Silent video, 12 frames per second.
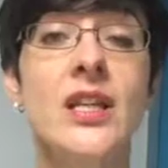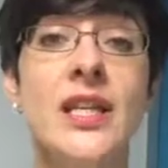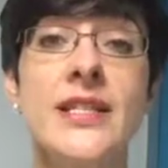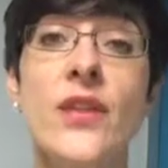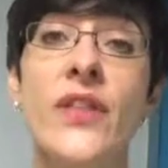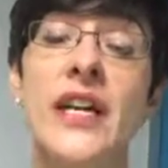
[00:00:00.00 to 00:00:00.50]

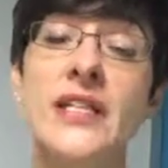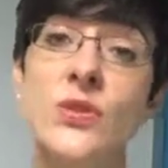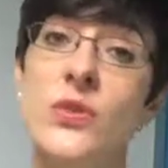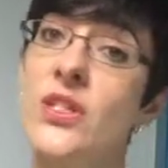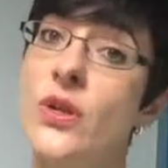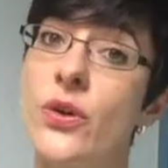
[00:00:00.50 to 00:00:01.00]
So that's
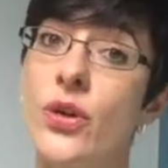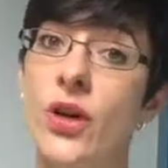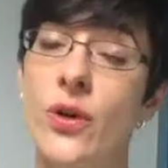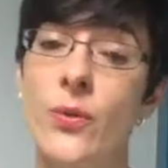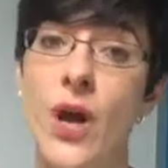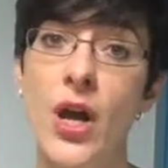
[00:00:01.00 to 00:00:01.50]
also
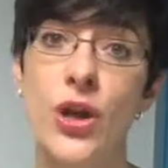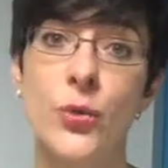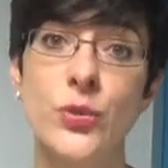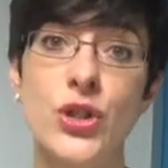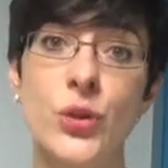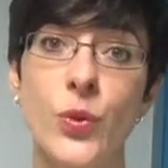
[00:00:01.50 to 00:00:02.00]
an
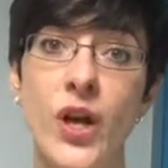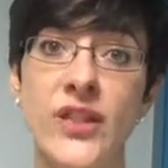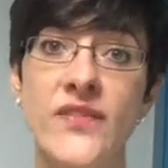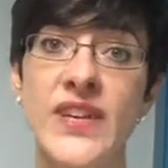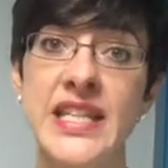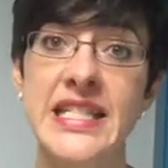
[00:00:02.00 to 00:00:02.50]
option worth
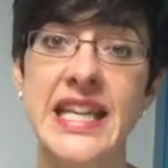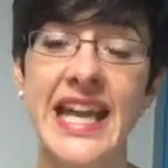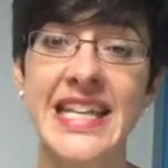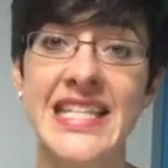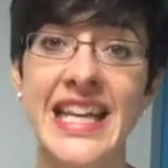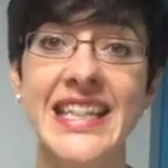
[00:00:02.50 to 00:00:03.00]

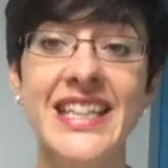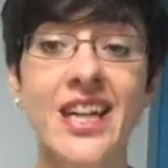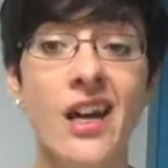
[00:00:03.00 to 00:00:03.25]
investigating.